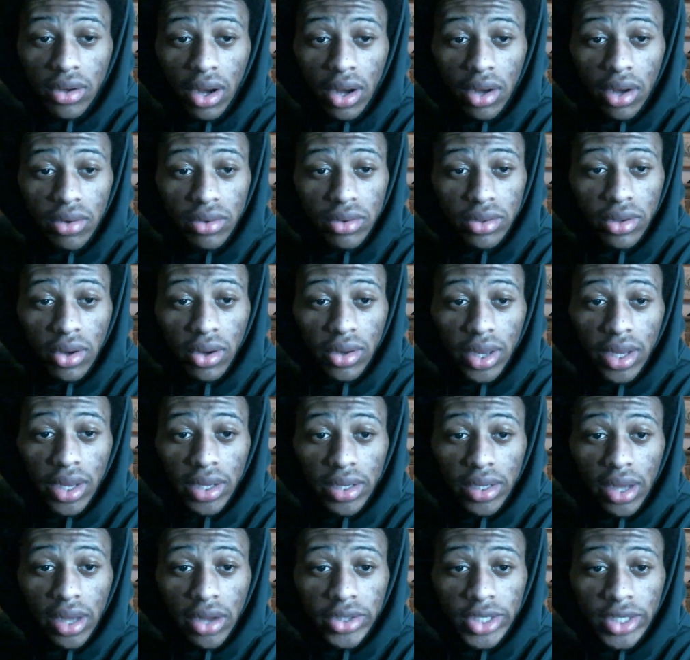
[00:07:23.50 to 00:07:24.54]
oh, okay,
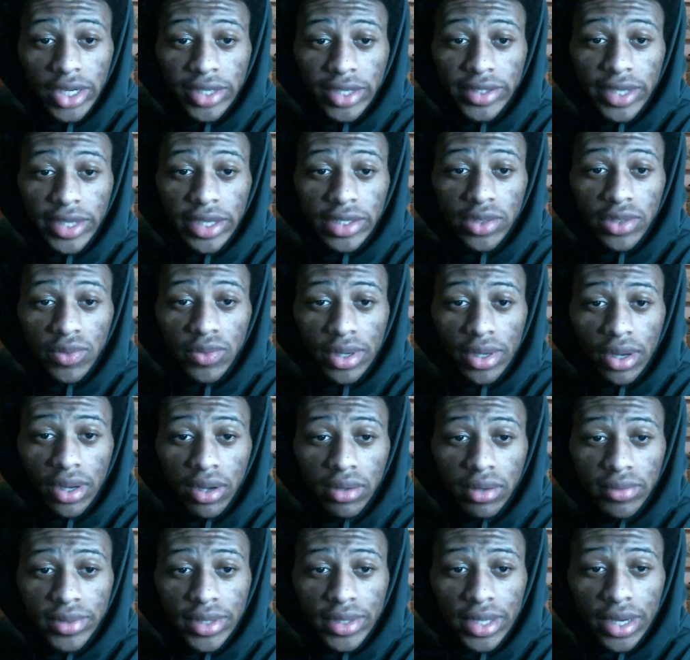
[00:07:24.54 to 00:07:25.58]
y'all trying to take someone
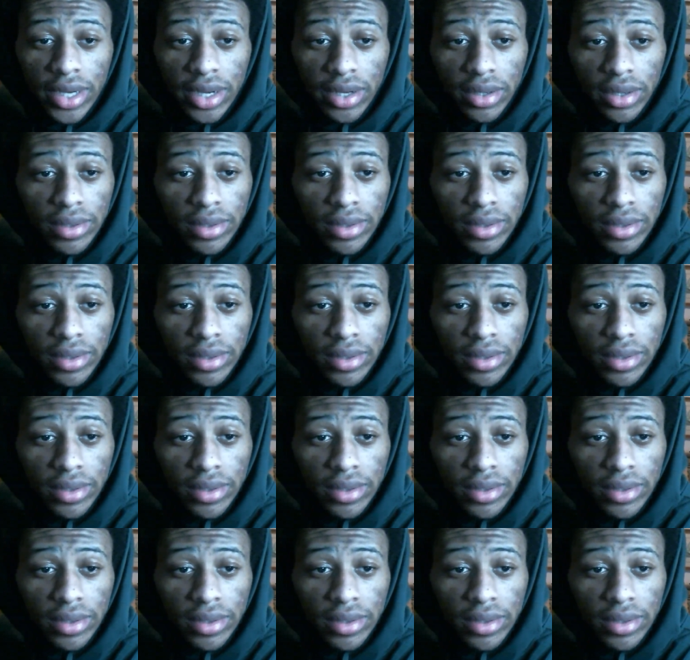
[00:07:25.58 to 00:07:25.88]
home tonight.